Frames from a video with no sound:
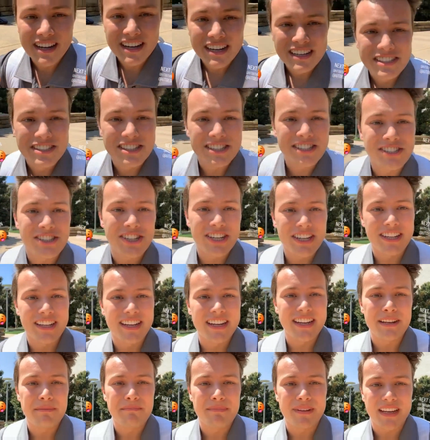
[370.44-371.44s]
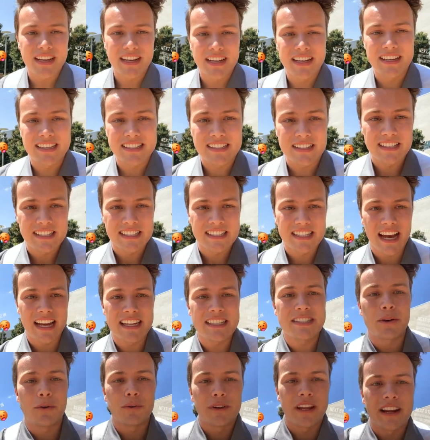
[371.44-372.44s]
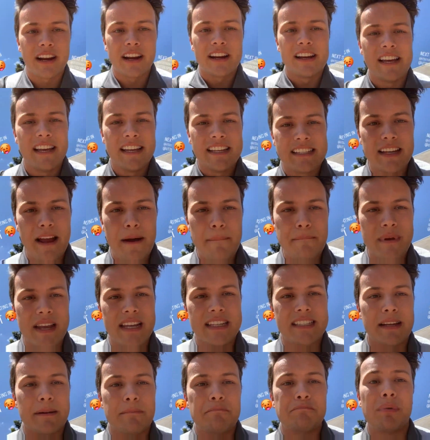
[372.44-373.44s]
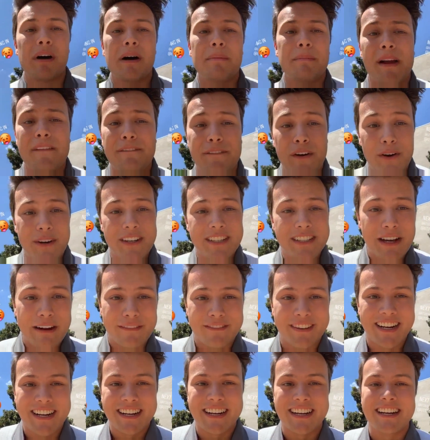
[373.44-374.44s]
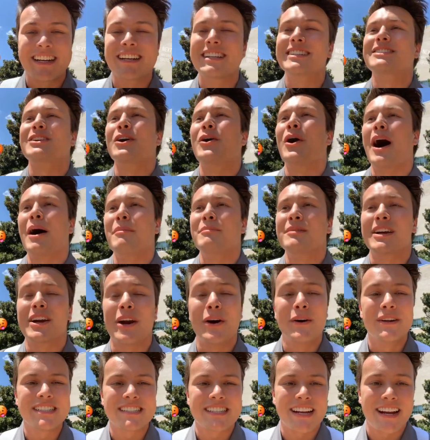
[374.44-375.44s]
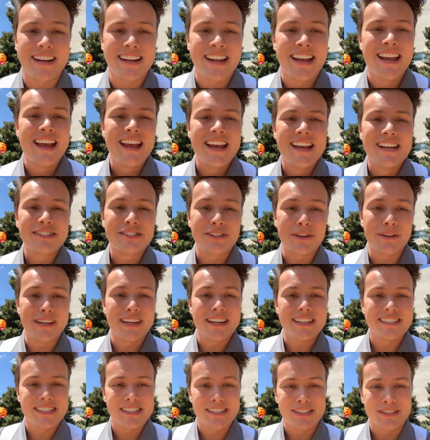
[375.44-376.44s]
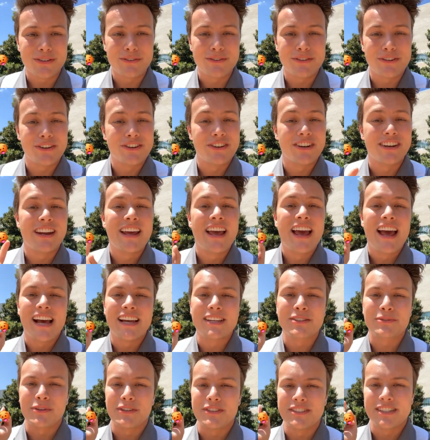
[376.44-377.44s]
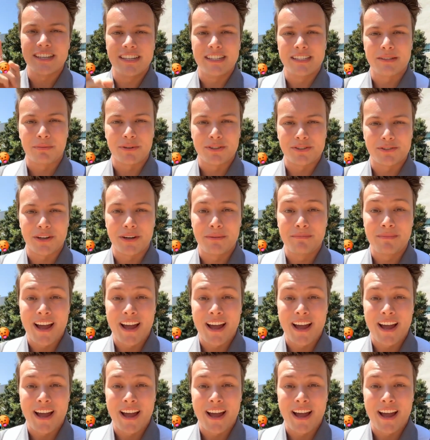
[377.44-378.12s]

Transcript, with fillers: just chilling because this nice cold air is amazing. But my phone is overheating, so I'm gonna go inside, show you guys the student union as well as the esports room